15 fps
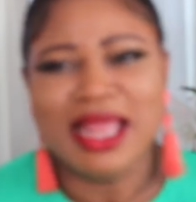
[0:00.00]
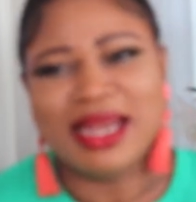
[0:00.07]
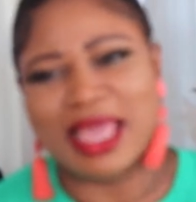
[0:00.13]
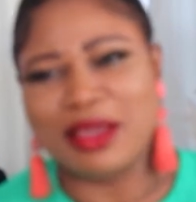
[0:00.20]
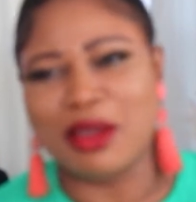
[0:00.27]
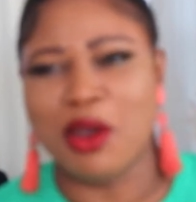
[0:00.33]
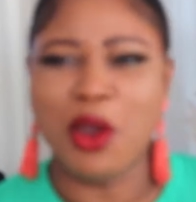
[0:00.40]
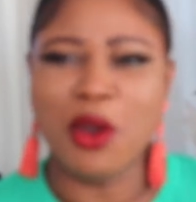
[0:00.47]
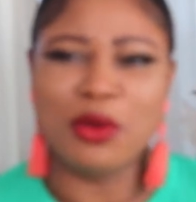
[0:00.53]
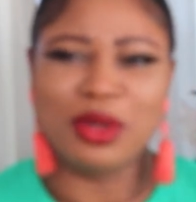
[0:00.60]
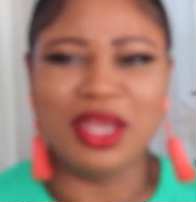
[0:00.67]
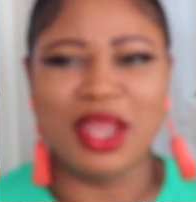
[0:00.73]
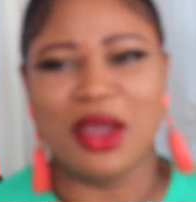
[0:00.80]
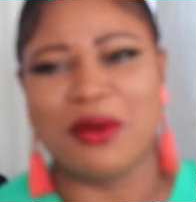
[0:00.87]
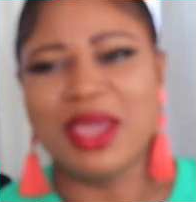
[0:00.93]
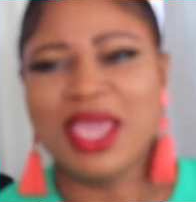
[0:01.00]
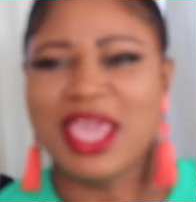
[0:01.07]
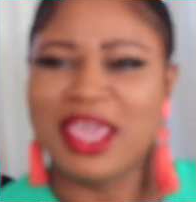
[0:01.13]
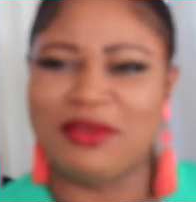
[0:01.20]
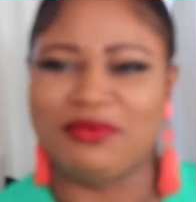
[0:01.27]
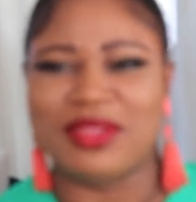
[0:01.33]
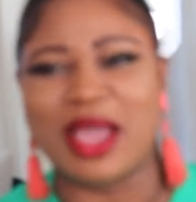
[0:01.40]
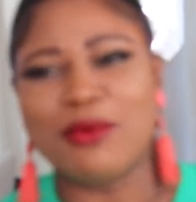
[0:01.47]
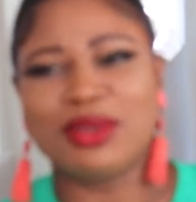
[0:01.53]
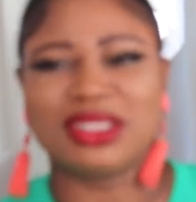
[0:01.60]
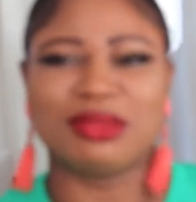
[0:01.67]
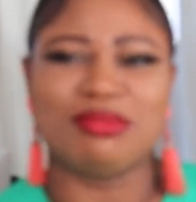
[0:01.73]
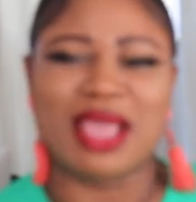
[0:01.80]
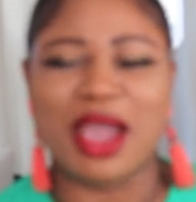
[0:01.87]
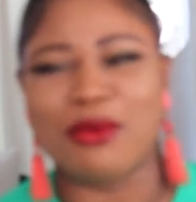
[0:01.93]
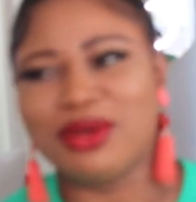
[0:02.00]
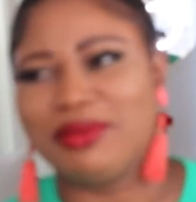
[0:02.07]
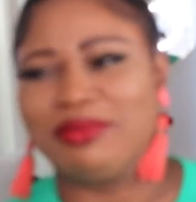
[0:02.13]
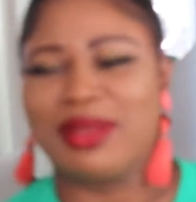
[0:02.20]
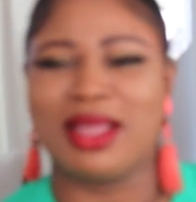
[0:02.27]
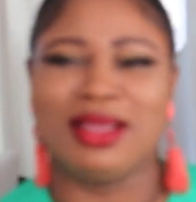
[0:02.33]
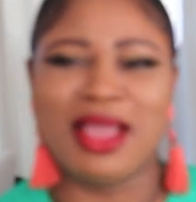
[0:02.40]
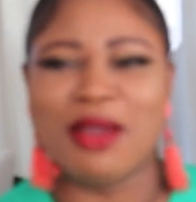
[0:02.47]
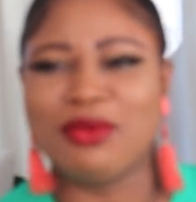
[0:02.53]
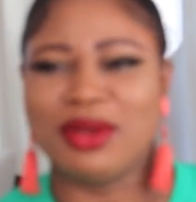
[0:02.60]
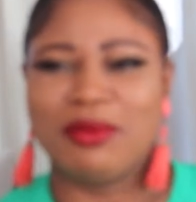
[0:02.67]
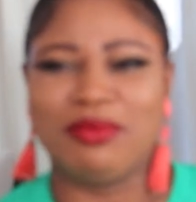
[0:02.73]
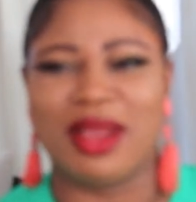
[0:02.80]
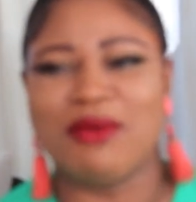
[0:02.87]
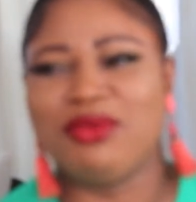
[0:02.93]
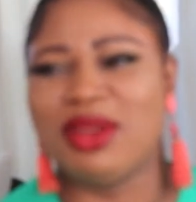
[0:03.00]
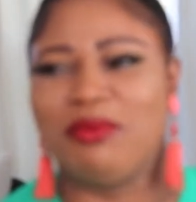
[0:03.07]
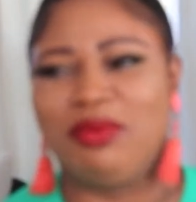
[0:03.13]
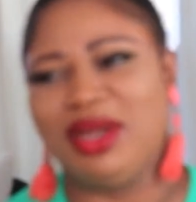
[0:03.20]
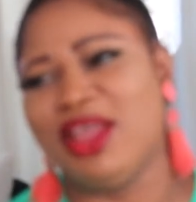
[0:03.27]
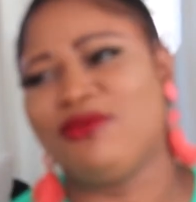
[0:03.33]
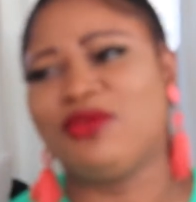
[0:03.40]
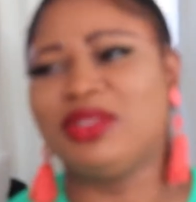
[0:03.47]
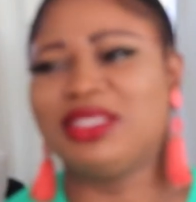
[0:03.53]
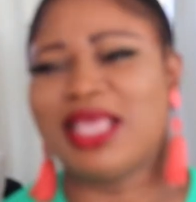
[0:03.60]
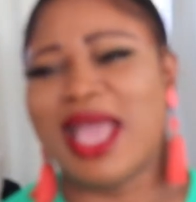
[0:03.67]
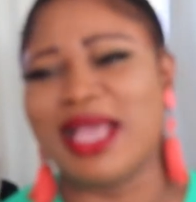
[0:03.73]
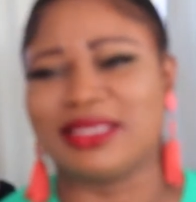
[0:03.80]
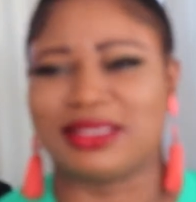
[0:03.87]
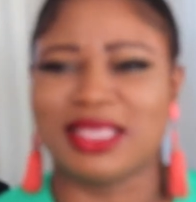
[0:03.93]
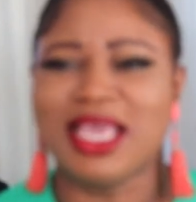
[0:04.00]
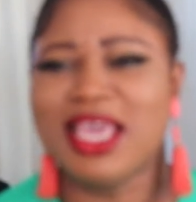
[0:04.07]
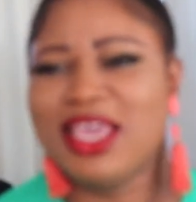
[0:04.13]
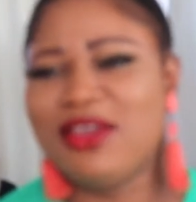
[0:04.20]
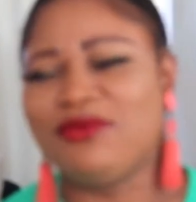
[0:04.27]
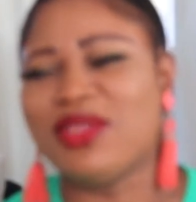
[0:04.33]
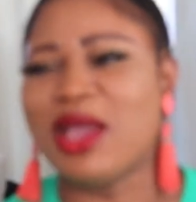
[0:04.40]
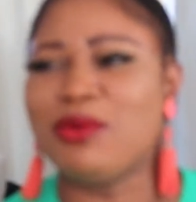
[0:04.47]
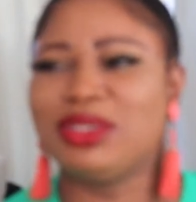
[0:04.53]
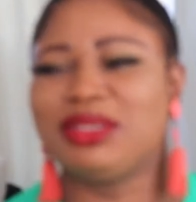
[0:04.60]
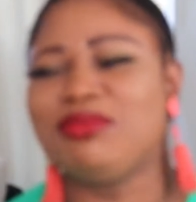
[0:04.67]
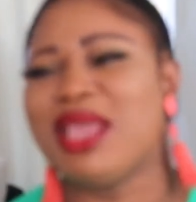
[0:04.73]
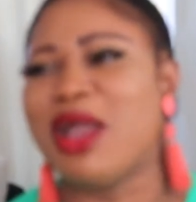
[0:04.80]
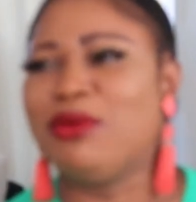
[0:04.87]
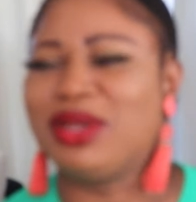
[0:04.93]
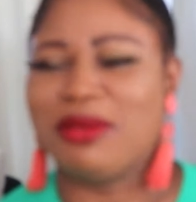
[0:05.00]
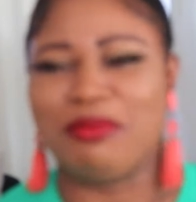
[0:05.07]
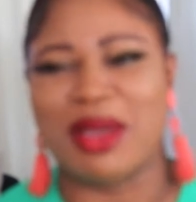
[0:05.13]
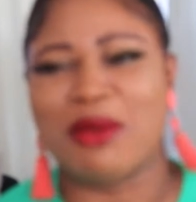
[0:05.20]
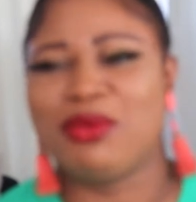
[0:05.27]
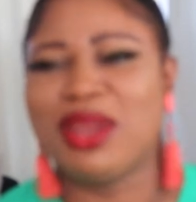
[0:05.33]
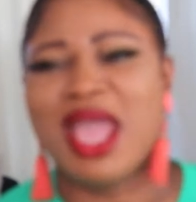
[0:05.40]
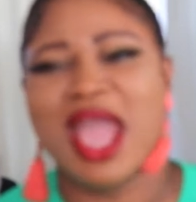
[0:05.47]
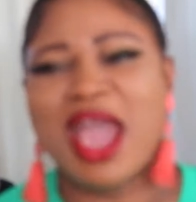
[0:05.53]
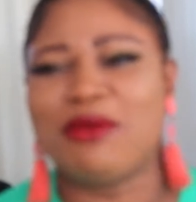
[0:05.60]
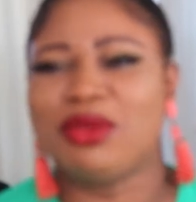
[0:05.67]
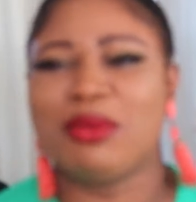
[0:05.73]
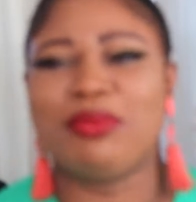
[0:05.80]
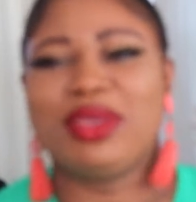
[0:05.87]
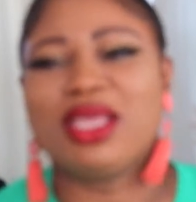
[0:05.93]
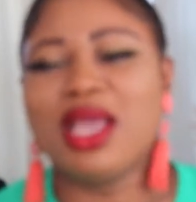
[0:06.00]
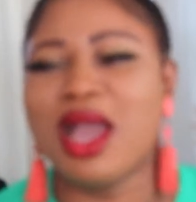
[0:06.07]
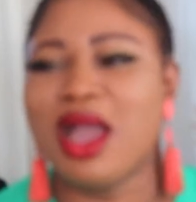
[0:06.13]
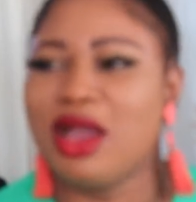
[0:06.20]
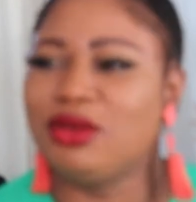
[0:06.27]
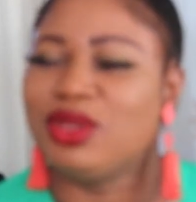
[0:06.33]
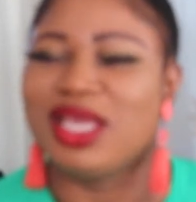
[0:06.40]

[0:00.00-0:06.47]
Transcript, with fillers: Like, oh no, if that was me, I would have I would have I would have left his axe. If that was me, I would have I would I would have been gone.